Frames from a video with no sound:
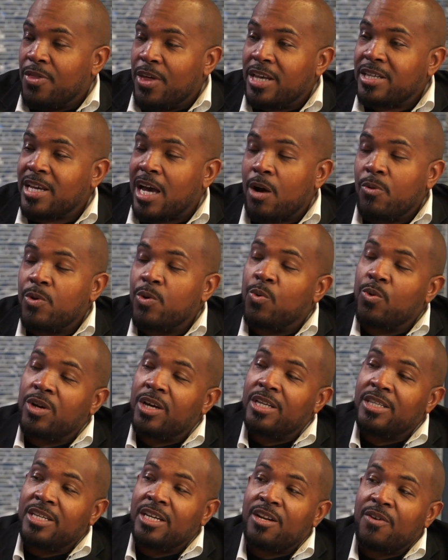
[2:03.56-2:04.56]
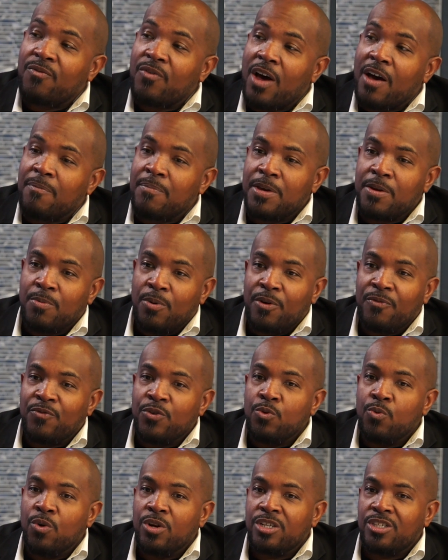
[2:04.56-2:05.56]
That's how we want to identify people. If
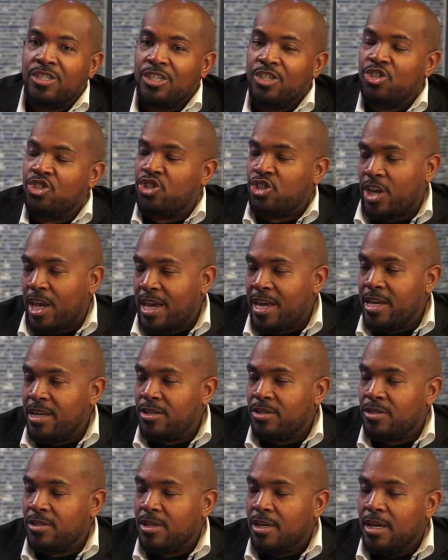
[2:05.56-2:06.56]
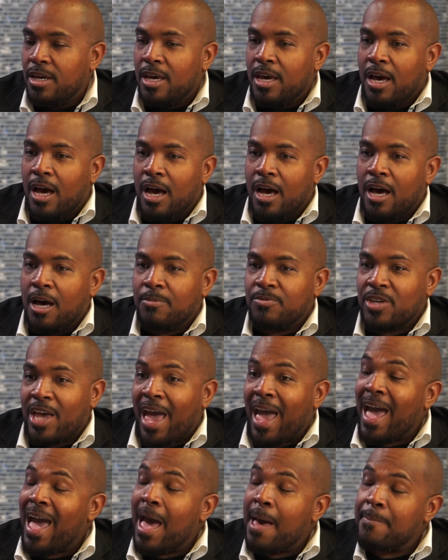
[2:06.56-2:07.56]
you want to see change to
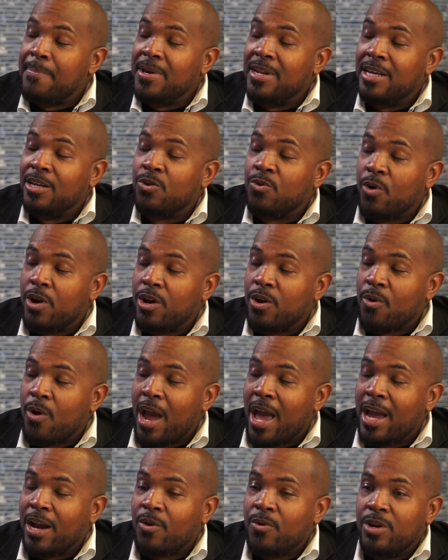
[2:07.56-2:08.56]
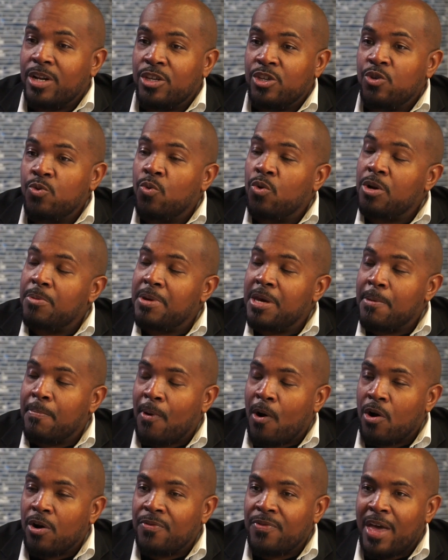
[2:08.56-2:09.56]
happen in greater Akron and you want to be a
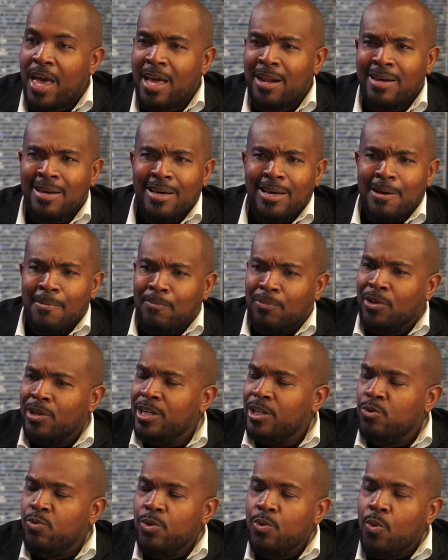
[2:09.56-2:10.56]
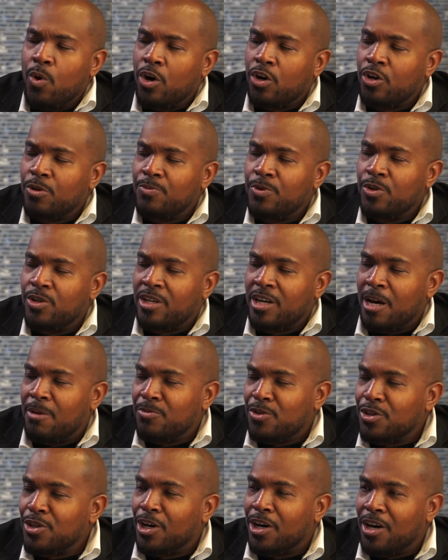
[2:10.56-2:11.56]
part of that, please, we welcome you to come
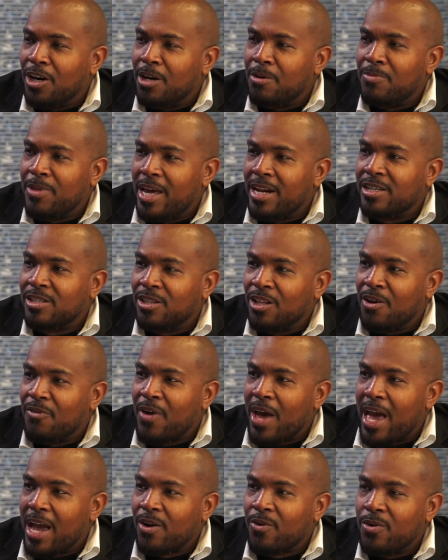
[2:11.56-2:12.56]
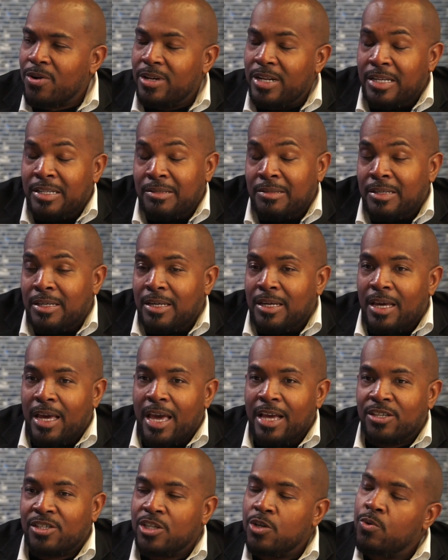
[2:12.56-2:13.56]
to the hub that is Love Akron
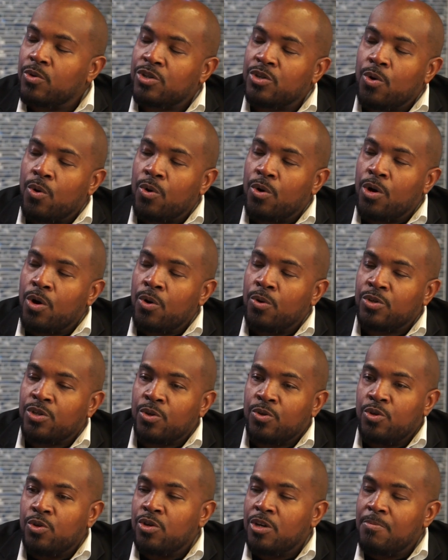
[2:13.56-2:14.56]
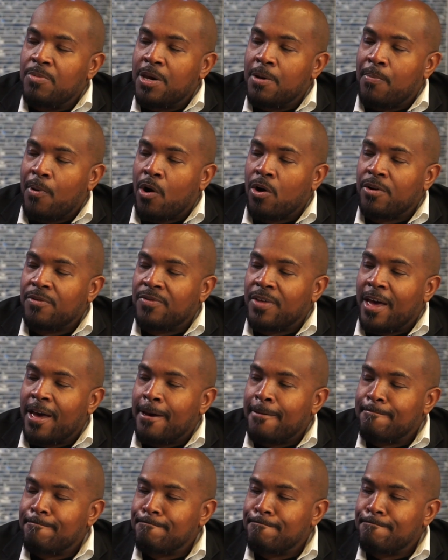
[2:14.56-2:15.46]
and see what's going on so you can be a part of that.